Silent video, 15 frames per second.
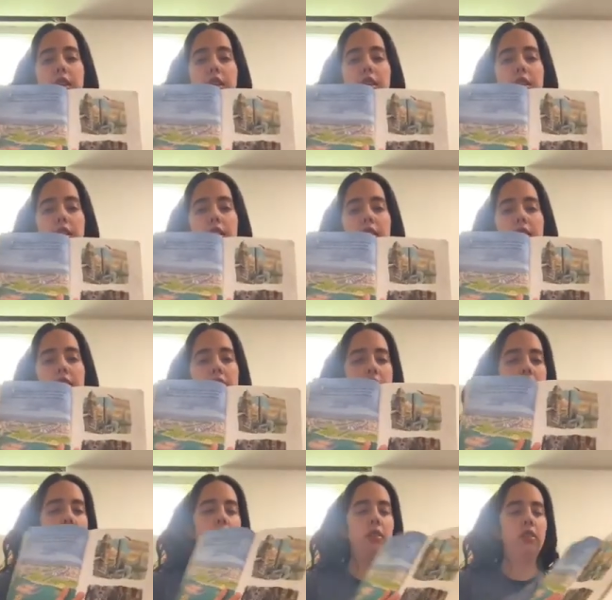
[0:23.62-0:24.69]

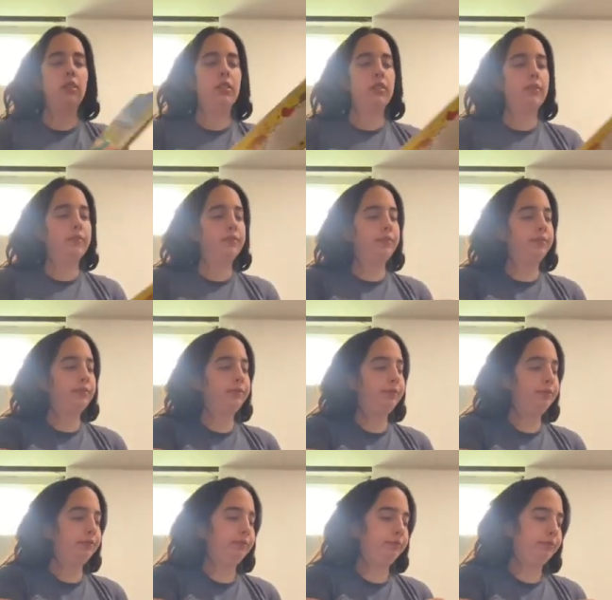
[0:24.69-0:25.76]
(no one is talking)